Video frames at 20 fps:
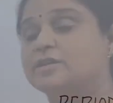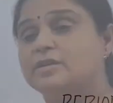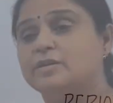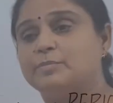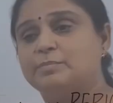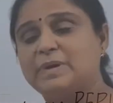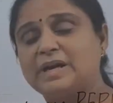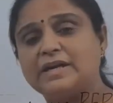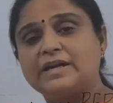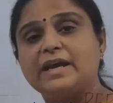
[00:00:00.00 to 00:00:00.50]

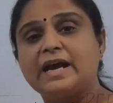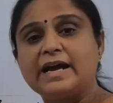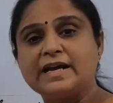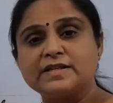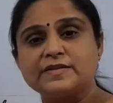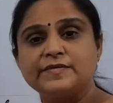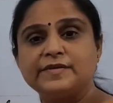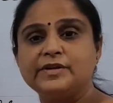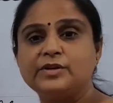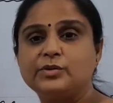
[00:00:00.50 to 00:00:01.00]
But as
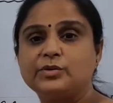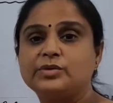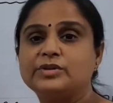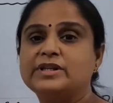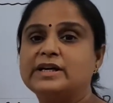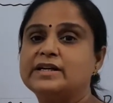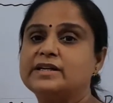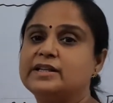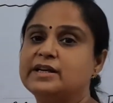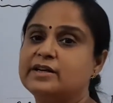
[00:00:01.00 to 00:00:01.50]
we know
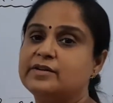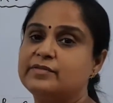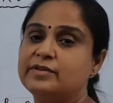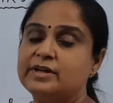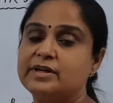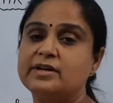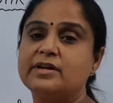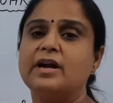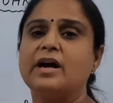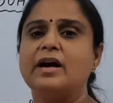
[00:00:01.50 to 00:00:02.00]
that there
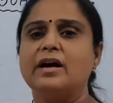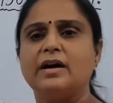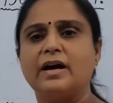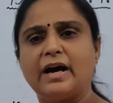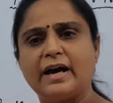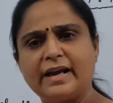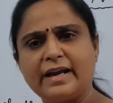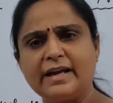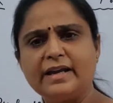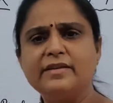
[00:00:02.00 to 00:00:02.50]
were
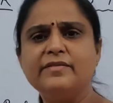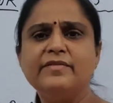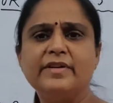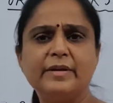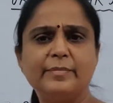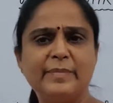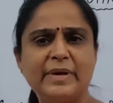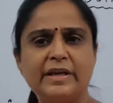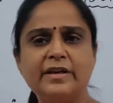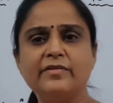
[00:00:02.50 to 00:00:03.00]
again
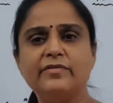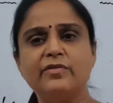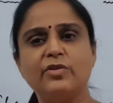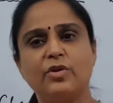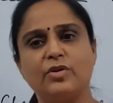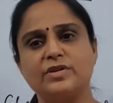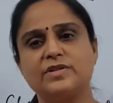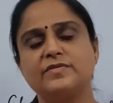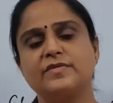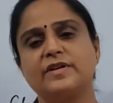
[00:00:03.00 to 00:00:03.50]
many
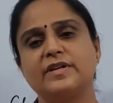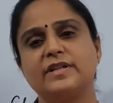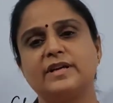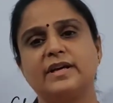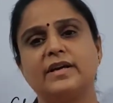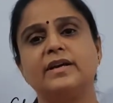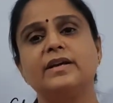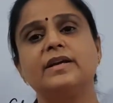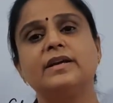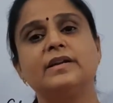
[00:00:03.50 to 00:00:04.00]
flaws were there
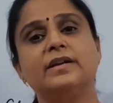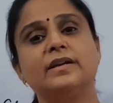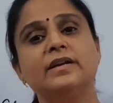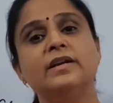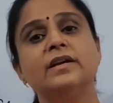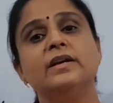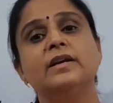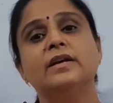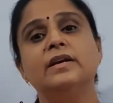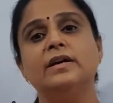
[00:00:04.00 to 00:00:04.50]
in
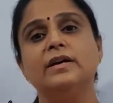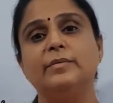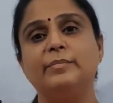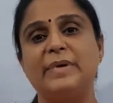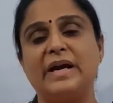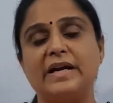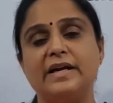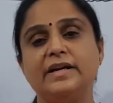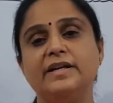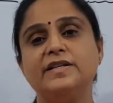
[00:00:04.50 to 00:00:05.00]

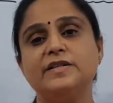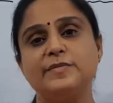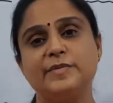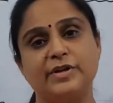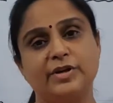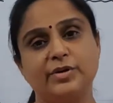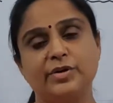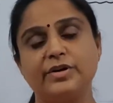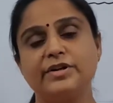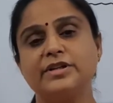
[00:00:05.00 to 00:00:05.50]
Mendeleev's
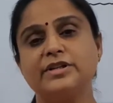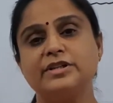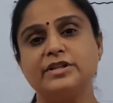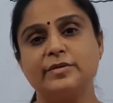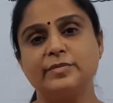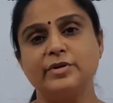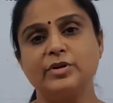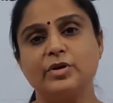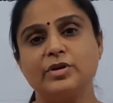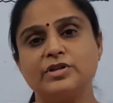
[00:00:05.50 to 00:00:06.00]
periodic
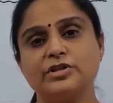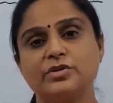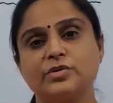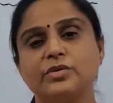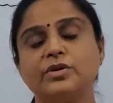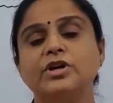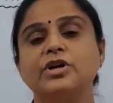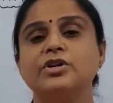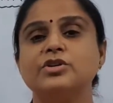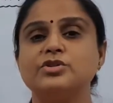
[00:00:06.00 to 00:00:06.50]
table also.
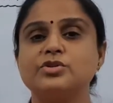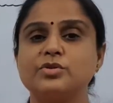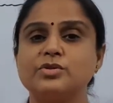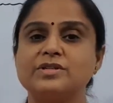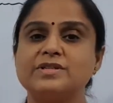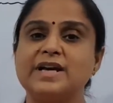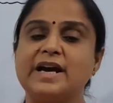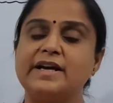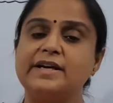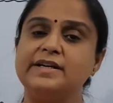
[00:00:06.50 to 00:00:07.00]
So
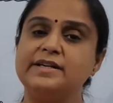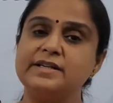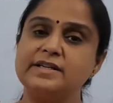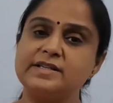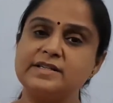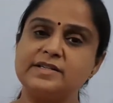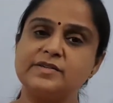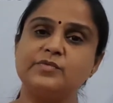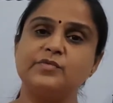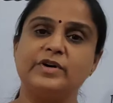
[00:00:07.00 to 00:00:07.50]

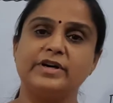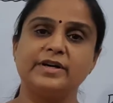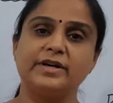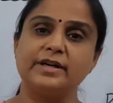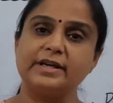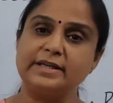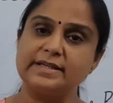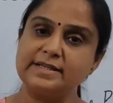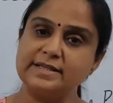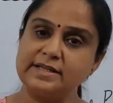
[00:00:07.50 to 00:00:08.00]
scientists were
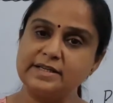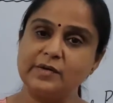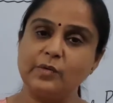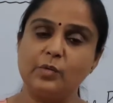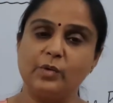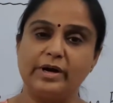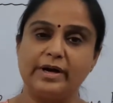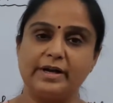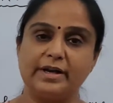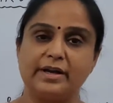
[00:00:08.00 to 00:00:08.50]
still
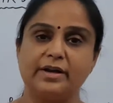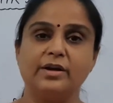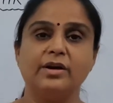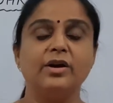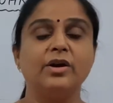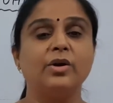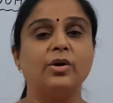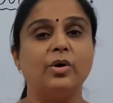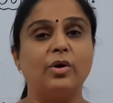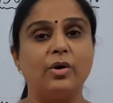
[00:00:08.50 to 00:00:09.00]
working
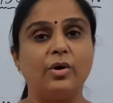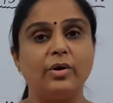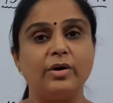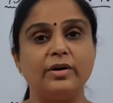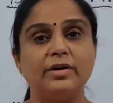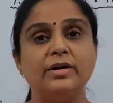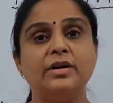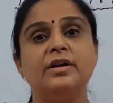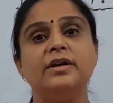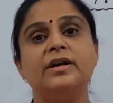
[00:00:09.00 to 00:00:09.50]

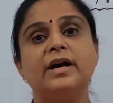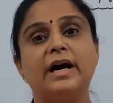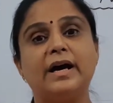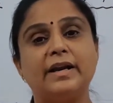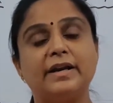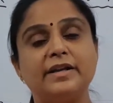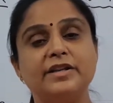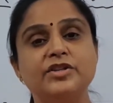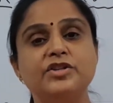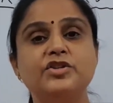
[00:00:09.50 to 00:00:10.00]
on
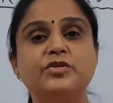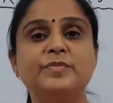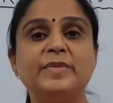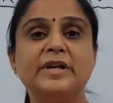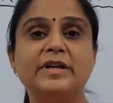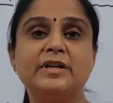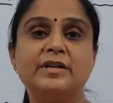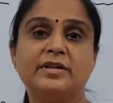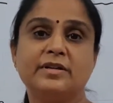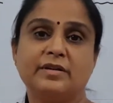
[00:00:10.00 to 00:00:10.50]

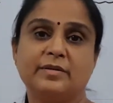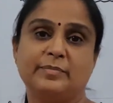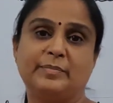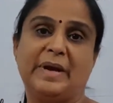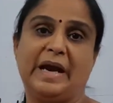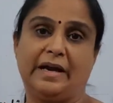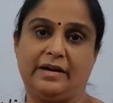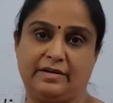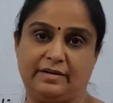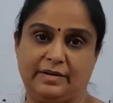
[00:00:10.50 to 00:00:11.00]
arrangement
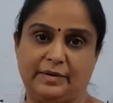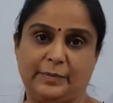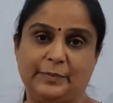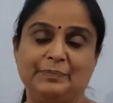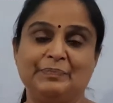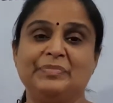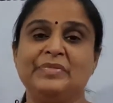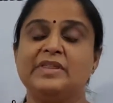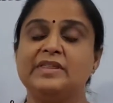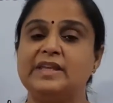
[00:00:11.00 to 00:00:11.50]
pattern.
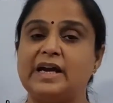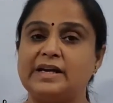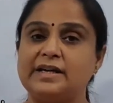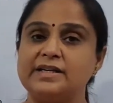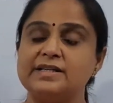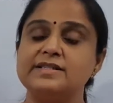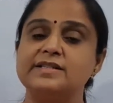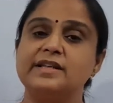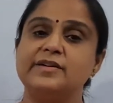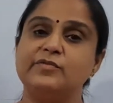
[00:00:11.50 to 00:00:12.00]
That
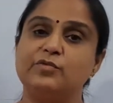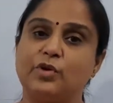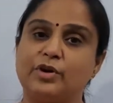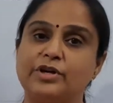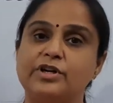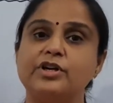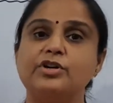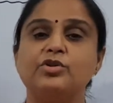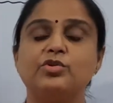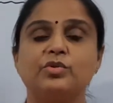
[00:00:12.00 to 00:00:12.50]
is, they
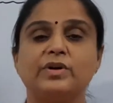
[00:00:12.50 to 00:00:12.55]
wanted to